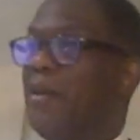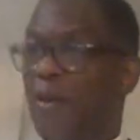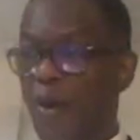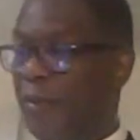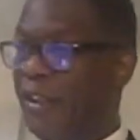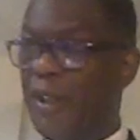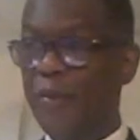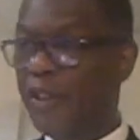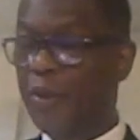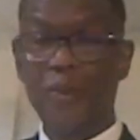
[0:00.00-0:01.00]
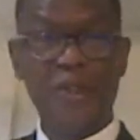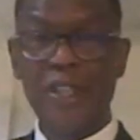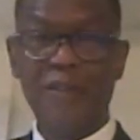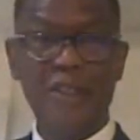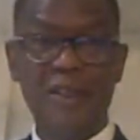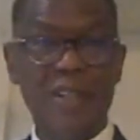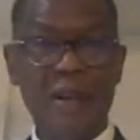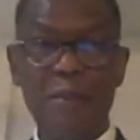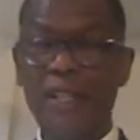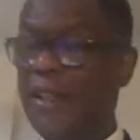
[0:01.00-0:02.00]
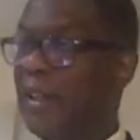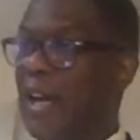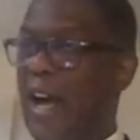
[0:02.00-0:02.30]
opening up Circle 7, you know what I mean,